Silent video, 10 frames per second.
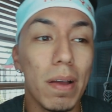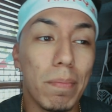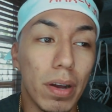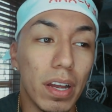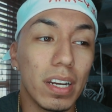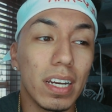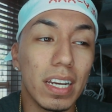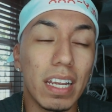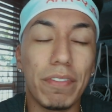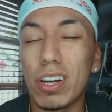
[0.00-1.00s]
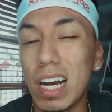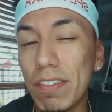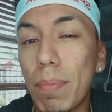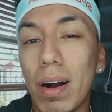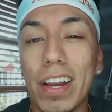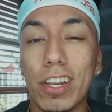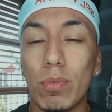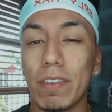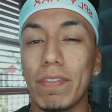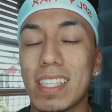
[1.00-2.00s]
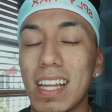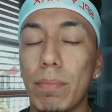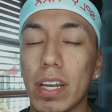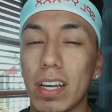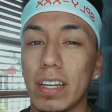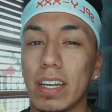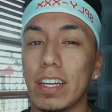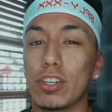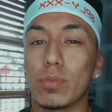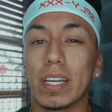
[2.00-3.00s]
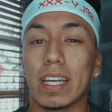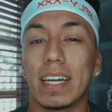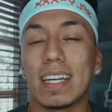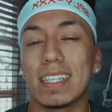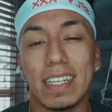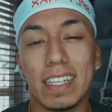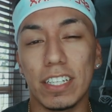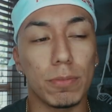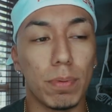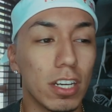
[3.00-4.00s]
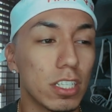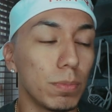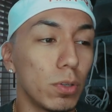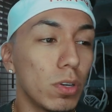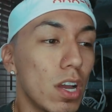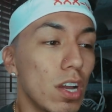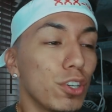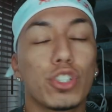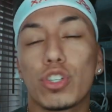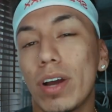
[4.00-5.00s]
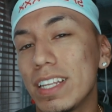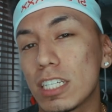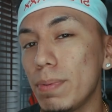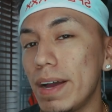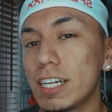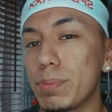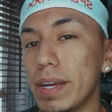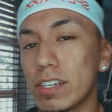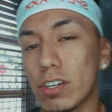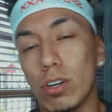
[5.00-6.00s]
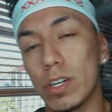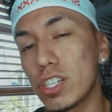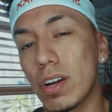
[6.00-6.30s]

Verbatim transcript: But if you don't have a bot and you don't want to invest that money on it and you just want to get it as easy as possible, try the splash page always